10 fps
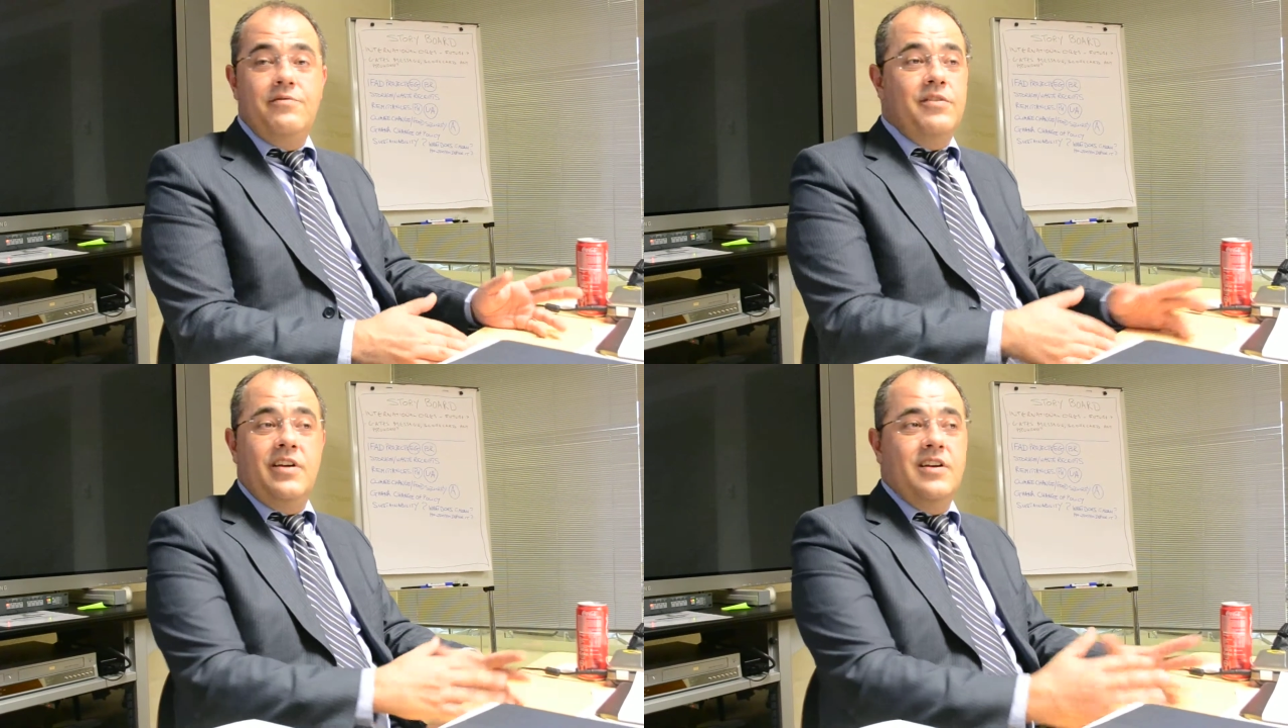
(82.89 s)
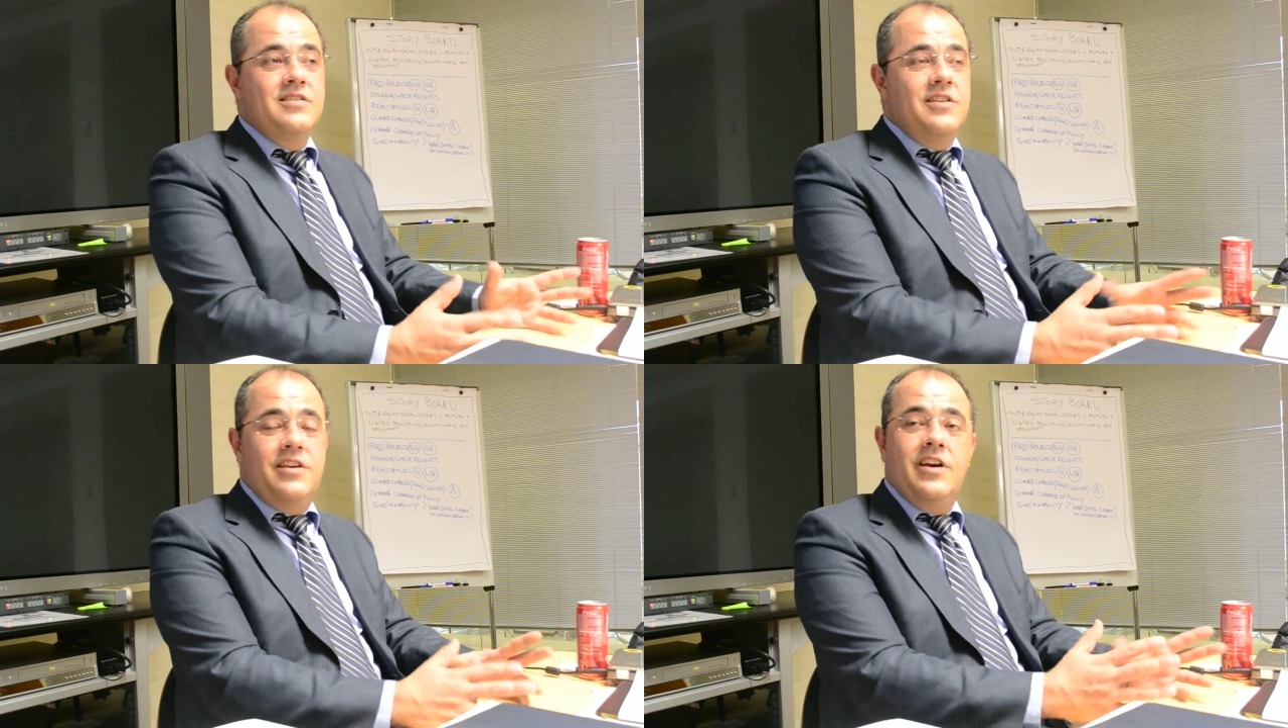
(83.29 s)
Everything
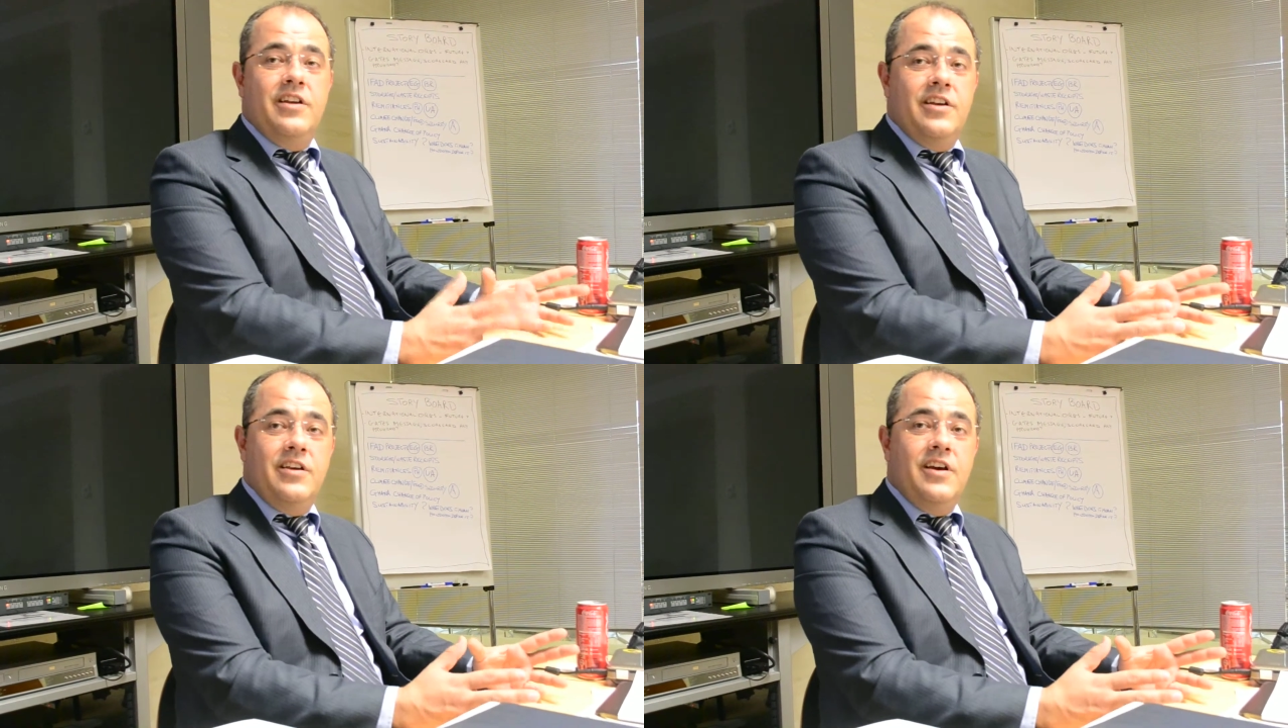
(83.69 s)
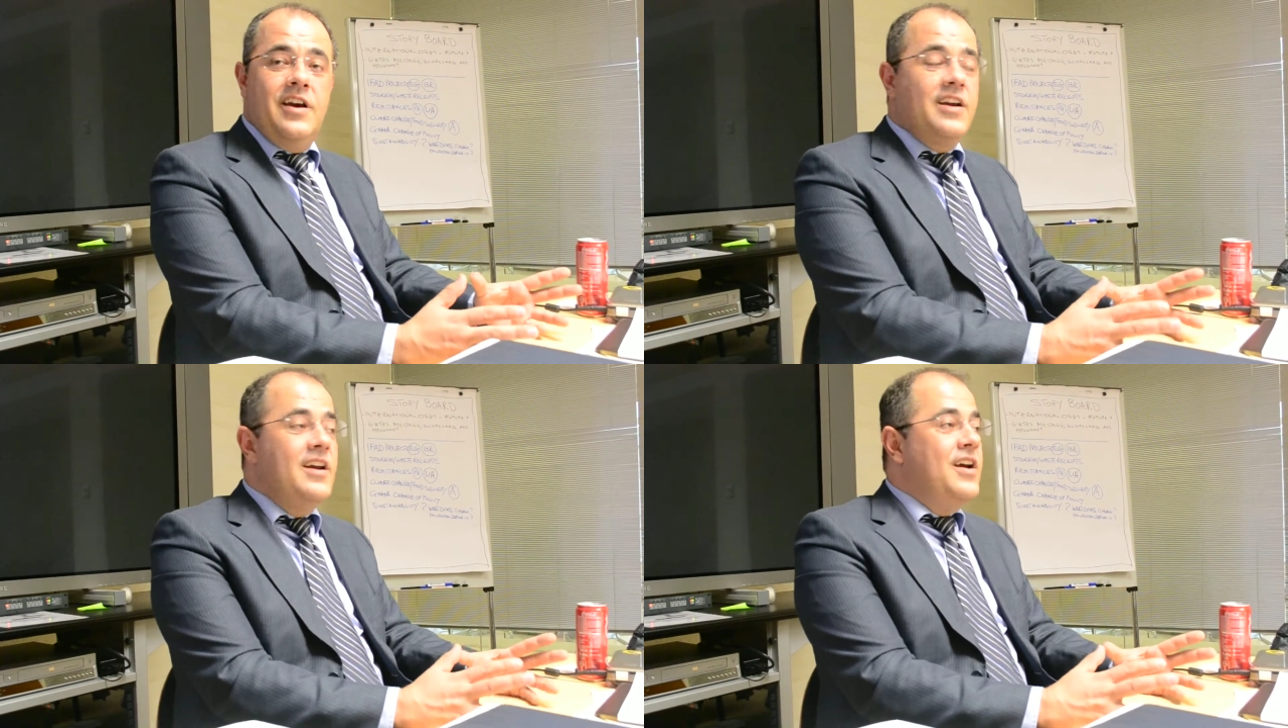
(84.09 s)
is a yin and a
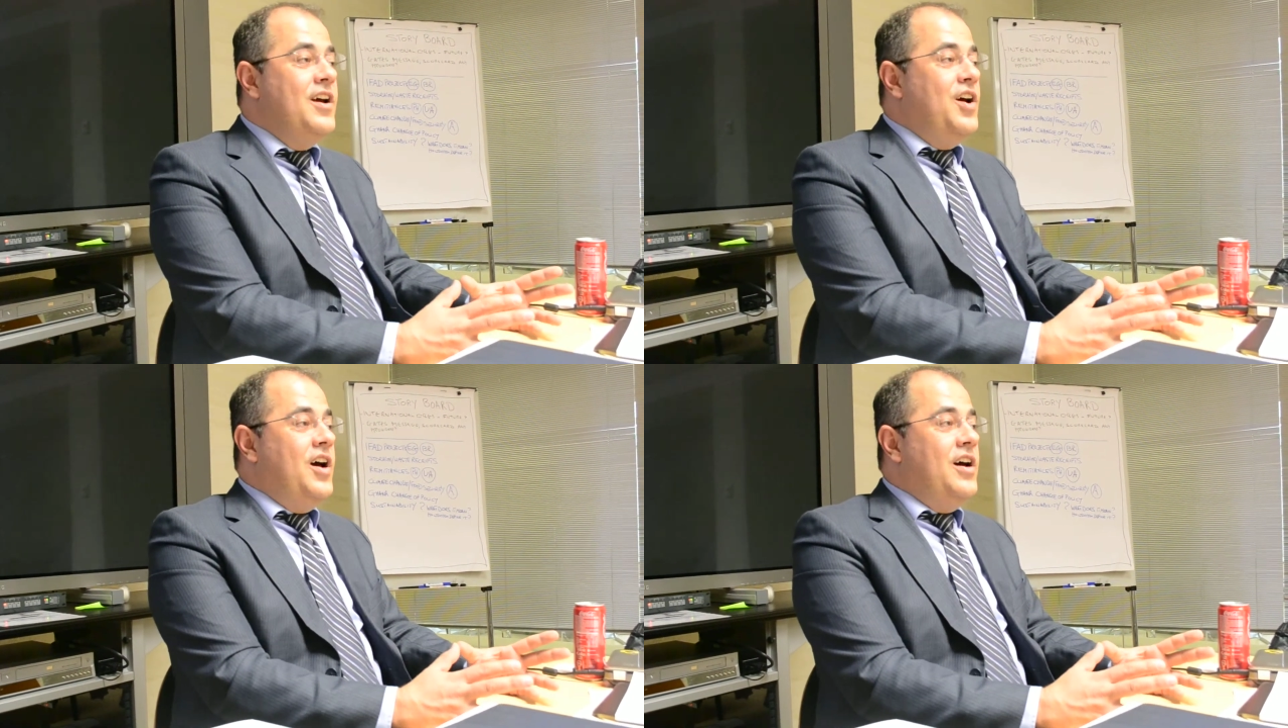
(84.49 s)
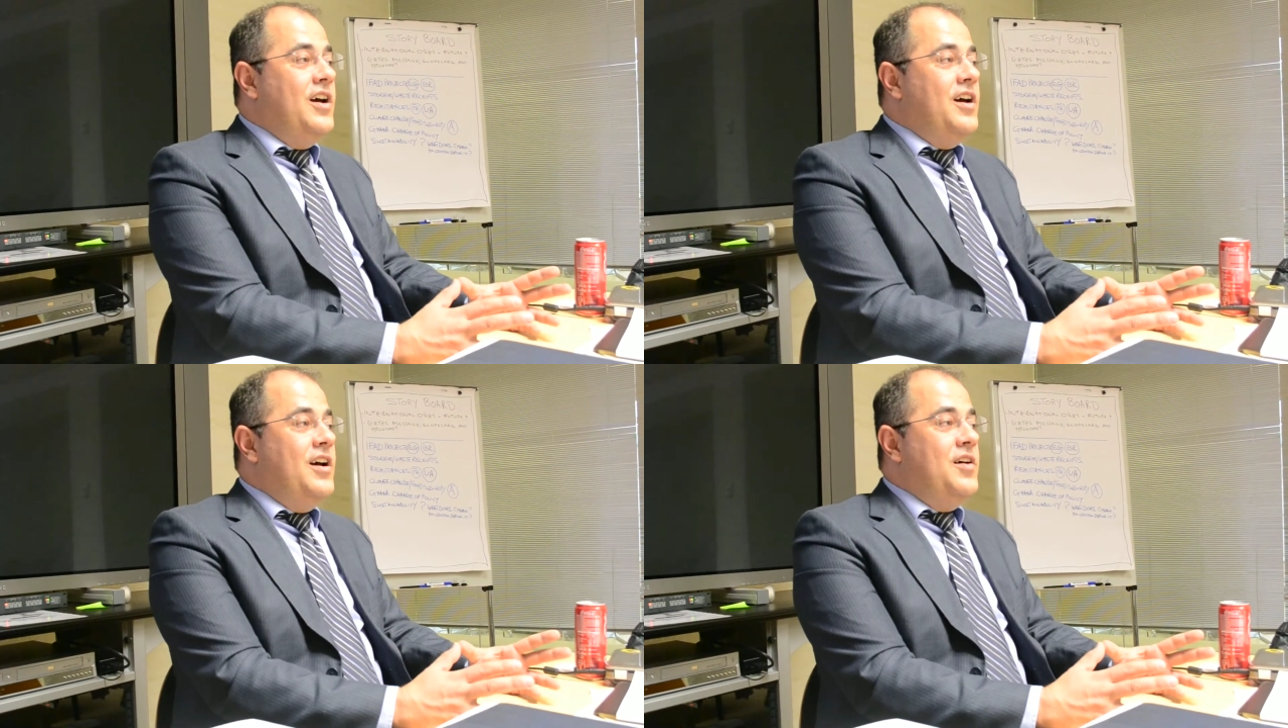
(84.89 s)
yang."
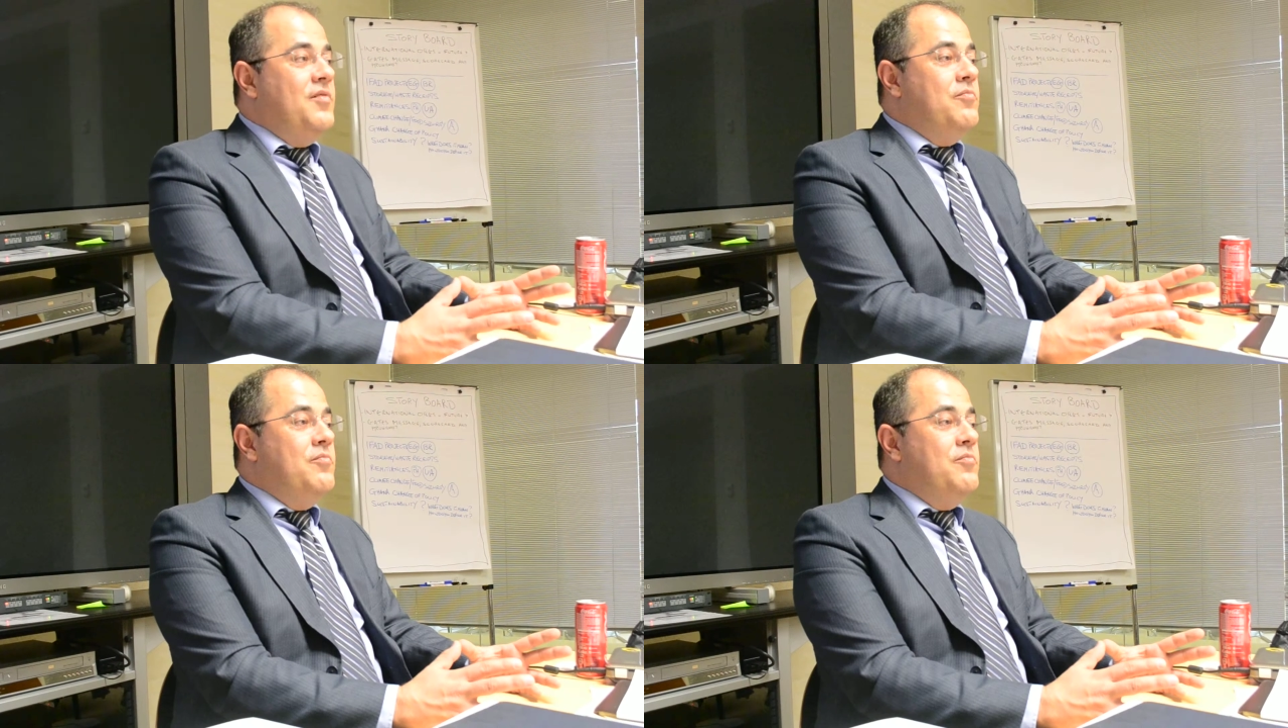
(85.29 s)
Uh,